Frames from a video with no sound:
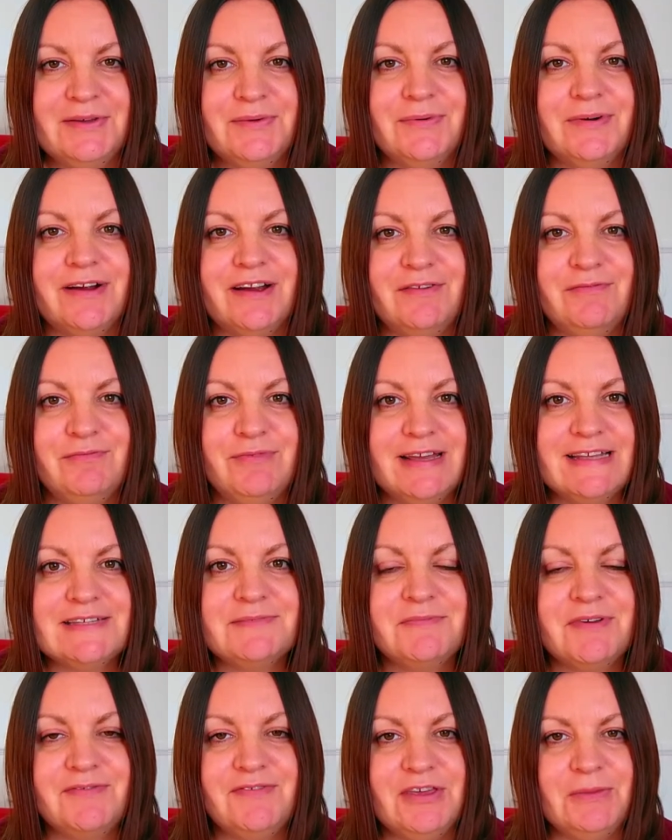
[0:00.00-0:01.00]
where I read
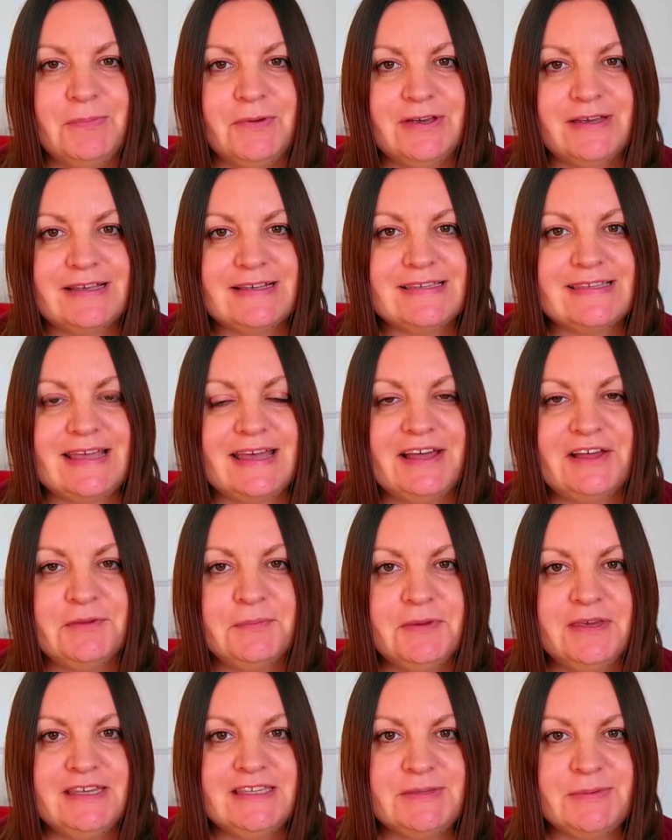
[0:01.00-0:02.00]
and review books that
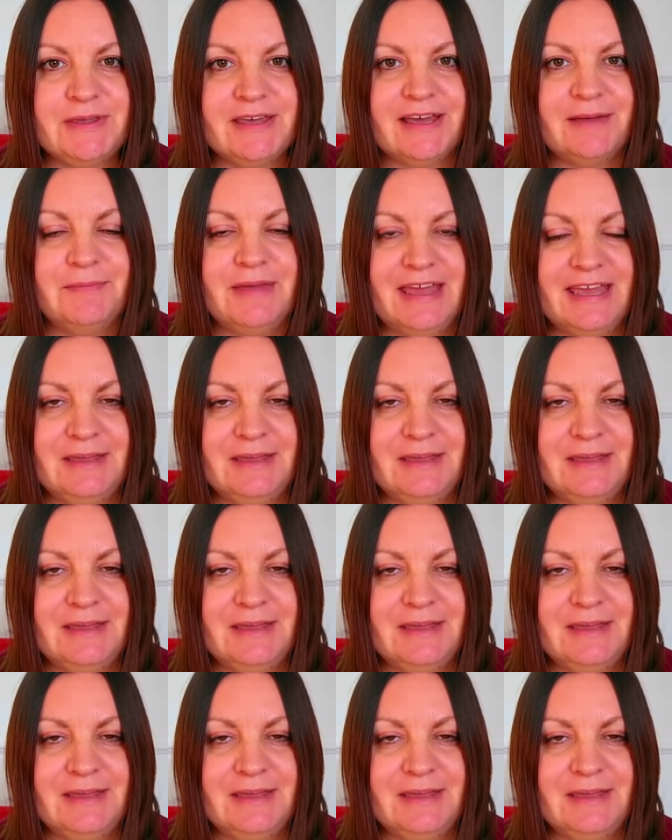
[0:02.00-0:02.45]
help you to become